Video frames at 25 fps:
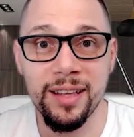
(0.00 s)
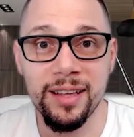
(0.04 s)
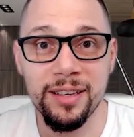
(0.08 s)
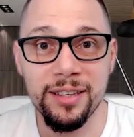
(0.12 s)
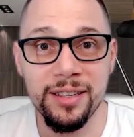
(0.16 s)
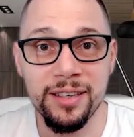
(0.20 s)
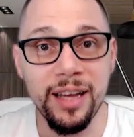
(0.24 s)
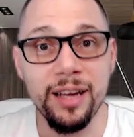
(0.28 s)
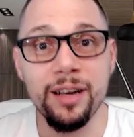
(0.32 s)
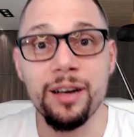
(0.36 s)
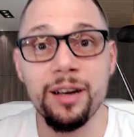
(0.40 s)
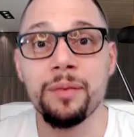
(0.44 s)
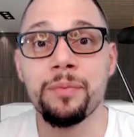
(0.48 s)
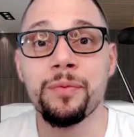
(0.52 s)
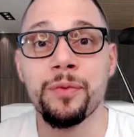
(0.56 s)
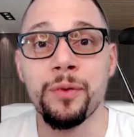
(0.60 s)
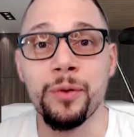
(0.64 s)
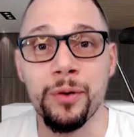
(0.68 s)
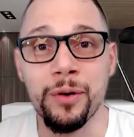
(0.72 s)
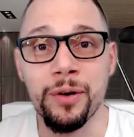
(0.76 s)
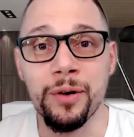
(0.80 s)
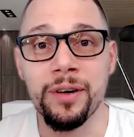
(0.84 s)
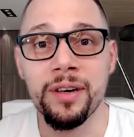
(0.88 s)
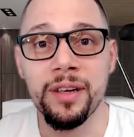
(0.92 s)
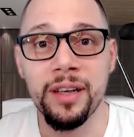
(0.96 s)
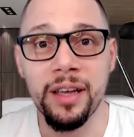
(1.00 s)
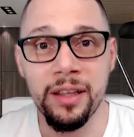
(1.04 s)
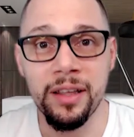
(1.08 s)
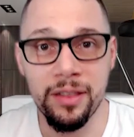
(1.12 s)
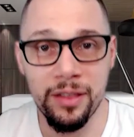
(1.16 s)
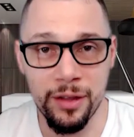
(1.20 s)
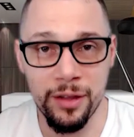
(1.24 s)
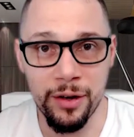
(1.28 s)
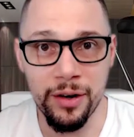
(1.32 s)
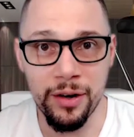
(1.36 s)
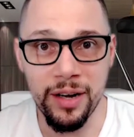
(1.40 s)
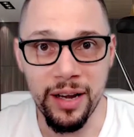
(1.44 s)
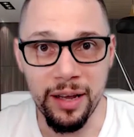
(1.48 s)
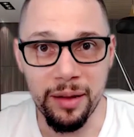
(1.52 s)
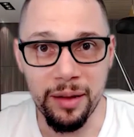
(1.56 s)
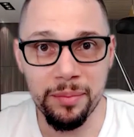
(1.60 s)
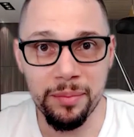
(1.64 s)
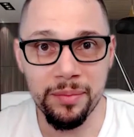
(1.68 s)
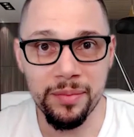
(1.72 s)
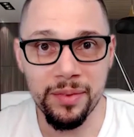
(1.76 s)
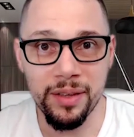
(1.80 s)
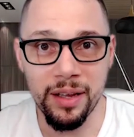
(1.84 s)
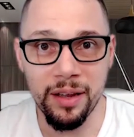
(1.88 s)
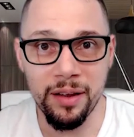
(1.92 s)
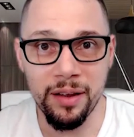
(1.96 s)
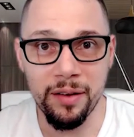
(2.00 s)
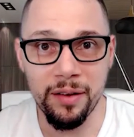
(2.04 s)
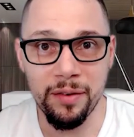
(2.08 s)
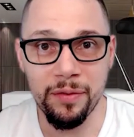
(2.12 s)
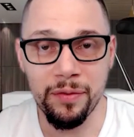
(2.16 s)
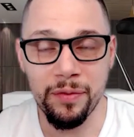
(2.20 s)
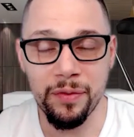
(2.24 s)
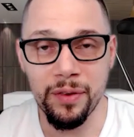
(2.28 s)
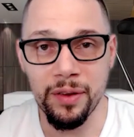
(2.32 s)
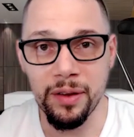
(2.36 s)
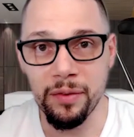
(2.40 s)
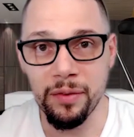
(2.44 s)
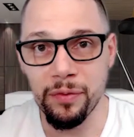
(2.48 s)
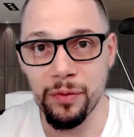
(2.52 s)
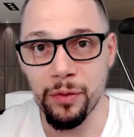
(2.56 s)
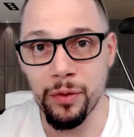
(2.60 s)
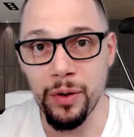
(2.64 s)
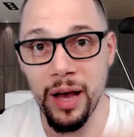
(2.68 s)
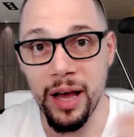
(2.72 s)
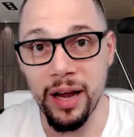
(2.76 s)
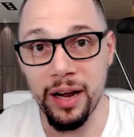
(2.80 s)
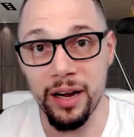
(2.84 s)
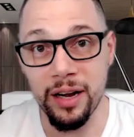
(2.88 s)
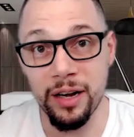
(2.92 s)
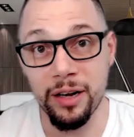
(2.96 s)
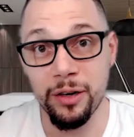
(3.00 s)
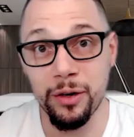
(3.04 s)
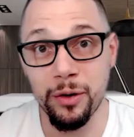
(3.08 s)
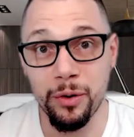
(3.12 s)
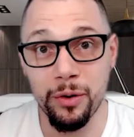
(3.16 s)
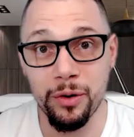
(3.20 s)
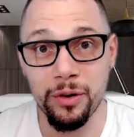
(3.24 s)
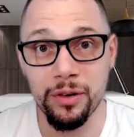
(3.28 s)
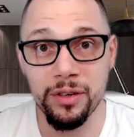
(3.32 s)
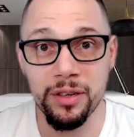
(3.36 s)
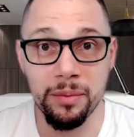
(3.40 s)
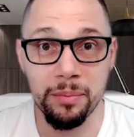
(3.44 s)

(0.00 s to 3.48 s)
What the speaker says: sign up for in their name if you had it in yours.